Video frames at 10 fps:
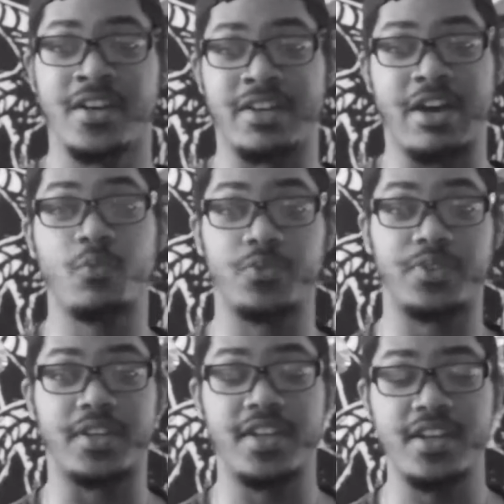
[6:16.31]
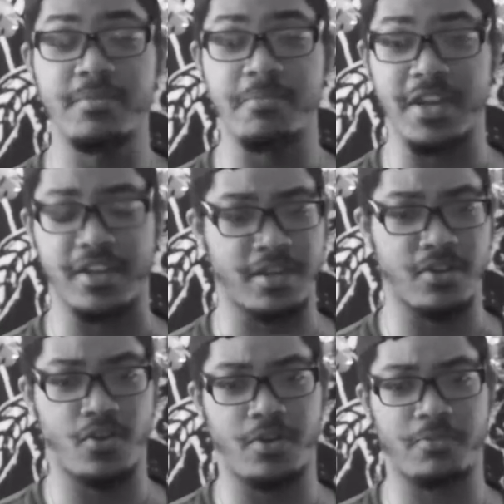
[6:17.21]
Now, the key to
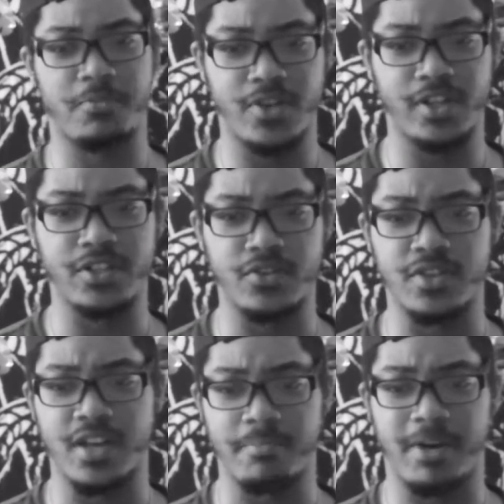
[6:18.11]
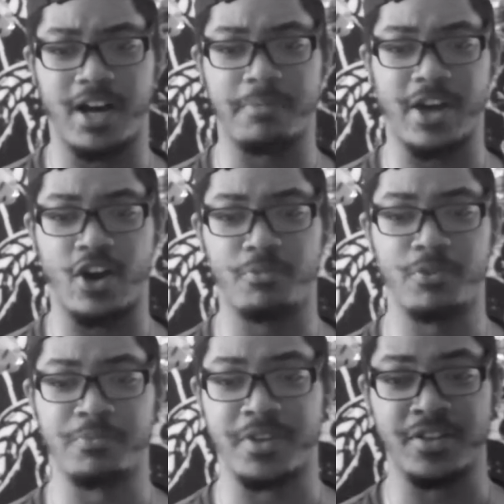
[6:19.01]
making a really good hip-hop
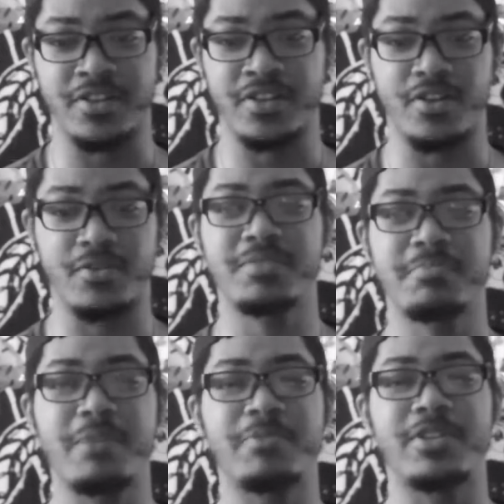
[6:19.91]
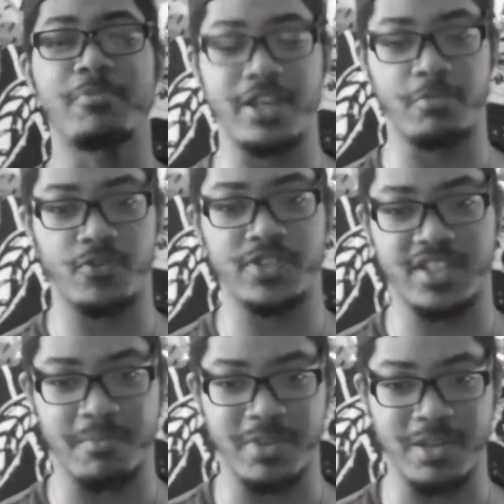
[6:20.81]
album, and, you know, this might be debatable for
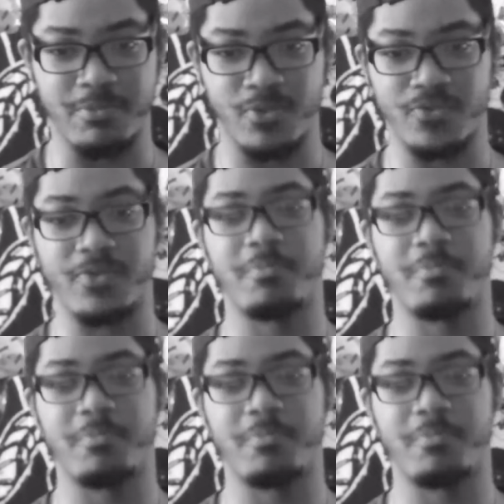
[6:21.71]
some people,